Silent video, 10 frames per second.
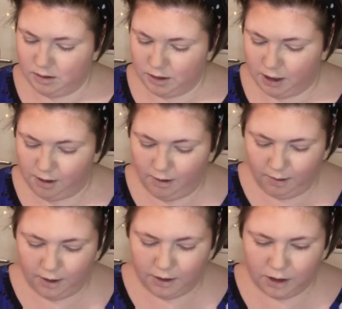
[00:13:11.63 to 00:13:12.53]
So
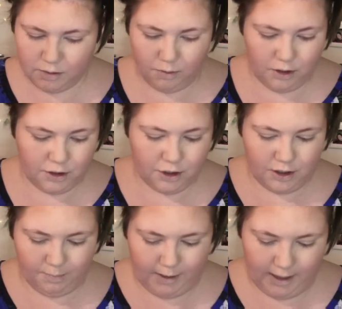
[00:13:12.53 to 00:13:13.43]
I'm gonna swatch
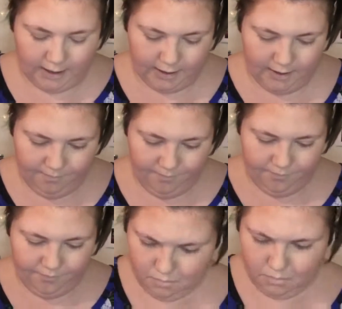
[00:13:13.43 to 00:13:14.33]
the palette.
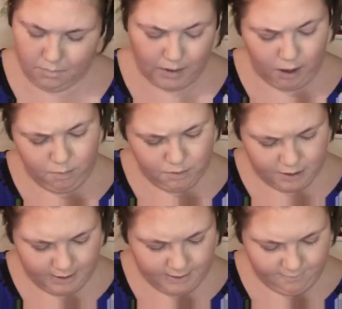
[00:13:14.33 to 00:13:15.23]
I will
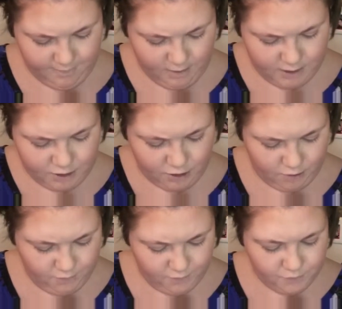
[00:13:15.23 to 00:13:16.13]
say they're very
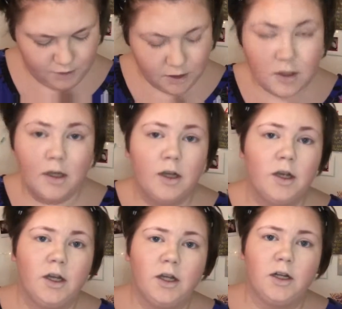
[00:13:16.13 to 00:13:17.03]
soft.
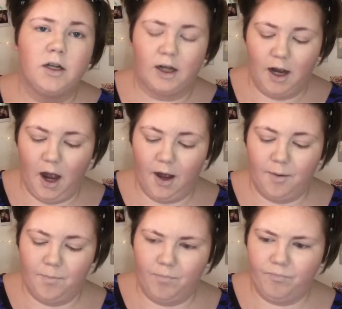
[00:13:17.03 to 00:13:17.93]
Like, I